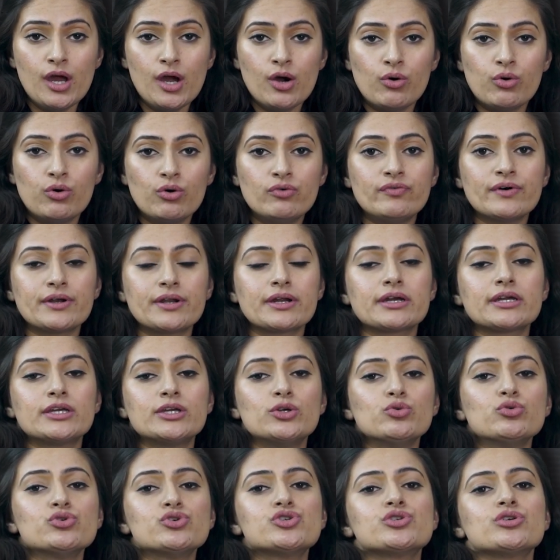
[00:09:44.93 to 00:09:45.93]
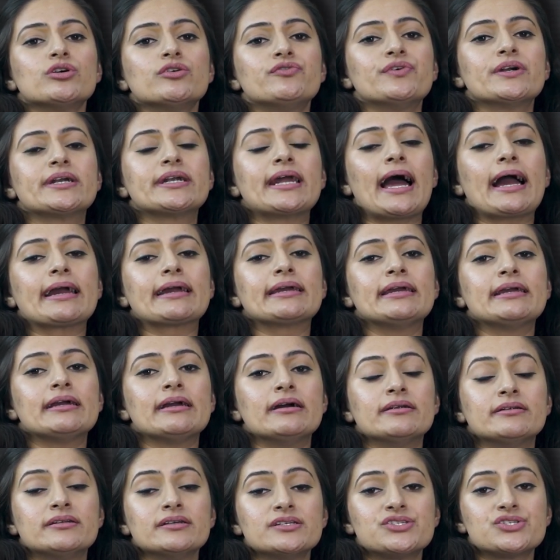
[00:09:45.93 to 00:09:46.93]
who were accused of attacking a
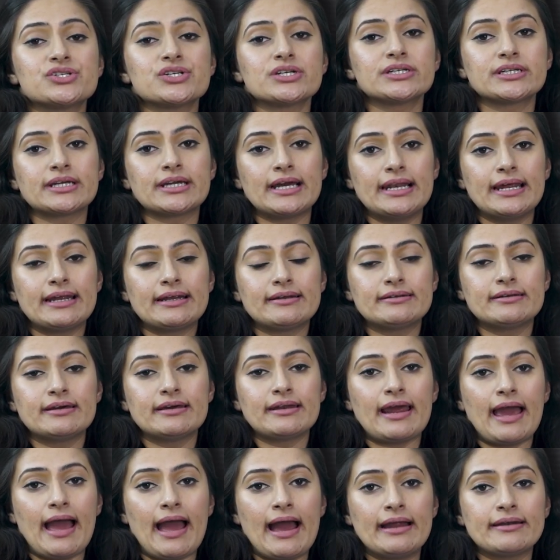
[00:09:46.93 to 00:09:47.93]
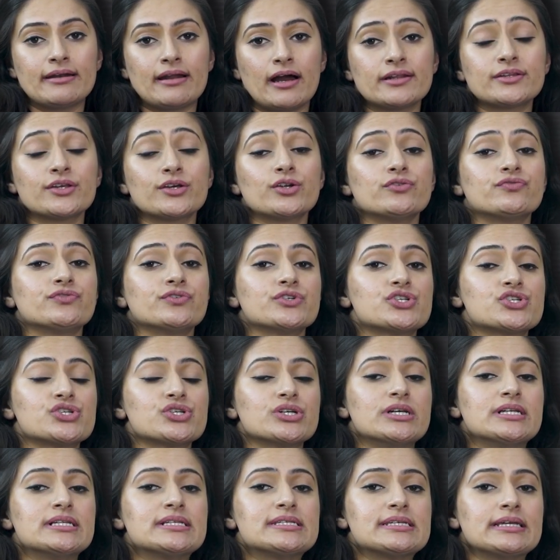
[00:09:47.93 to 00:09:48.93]
district collector and other
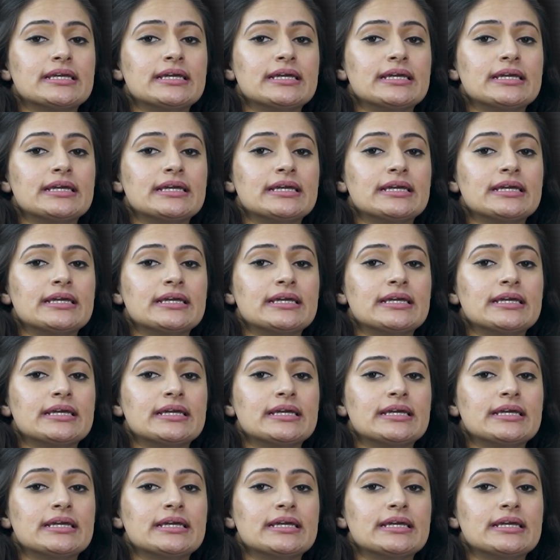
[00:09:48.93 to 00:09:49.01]
officials